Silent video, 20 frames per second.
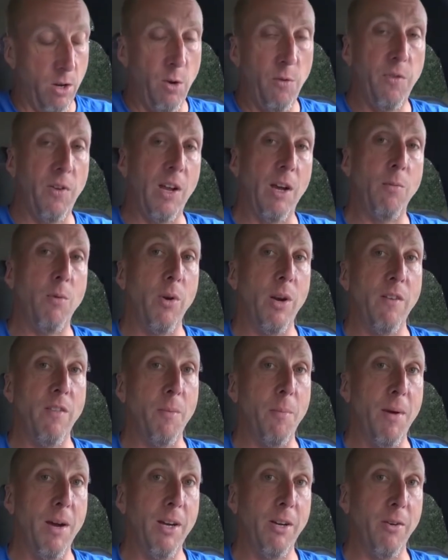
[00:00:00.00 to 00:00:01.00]
Hopefully I won't
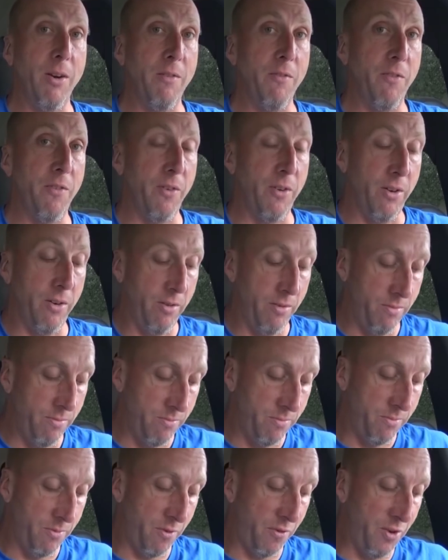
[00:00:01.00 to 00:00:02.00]
have a migraine for
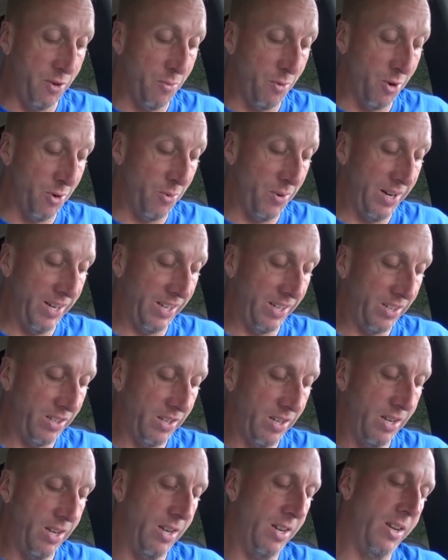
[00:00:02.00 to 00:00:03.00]
a few more
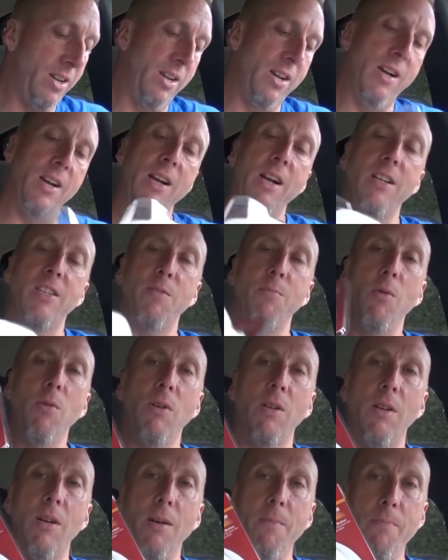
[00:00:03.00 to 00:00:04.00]
weeks. Got a
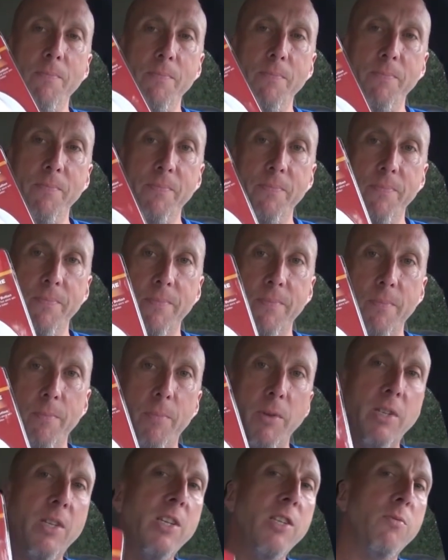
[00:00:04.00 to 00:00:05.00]
smoke alarm,
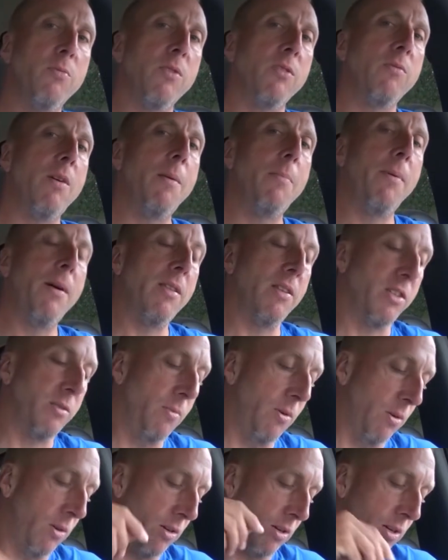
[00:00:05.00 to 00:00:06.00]
but this was right by the
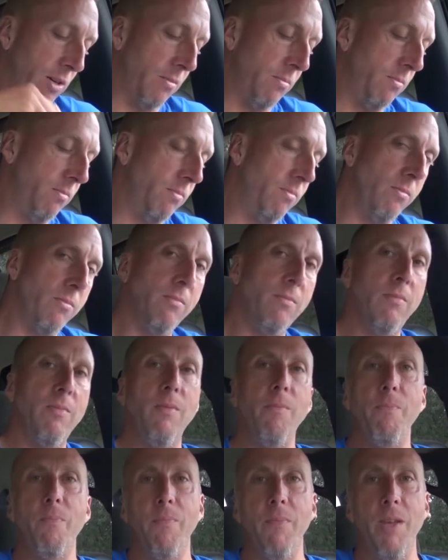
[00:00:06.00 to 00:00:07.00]
smoke alarm.
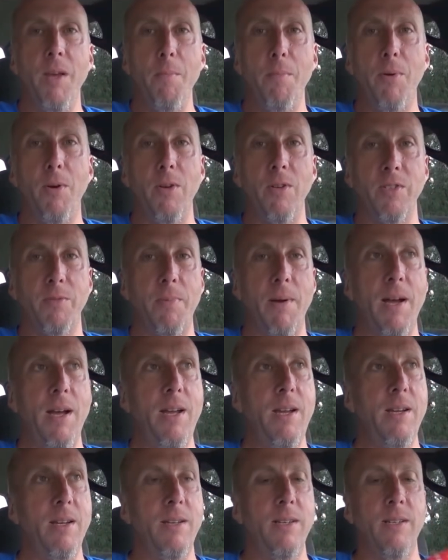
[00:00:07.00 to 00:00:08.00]
Impulse
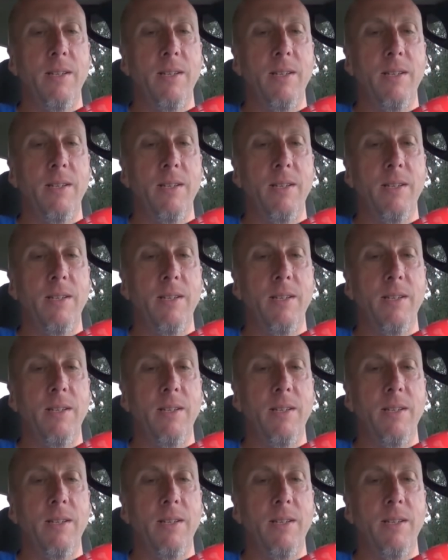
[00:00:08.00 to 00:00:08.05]
buy.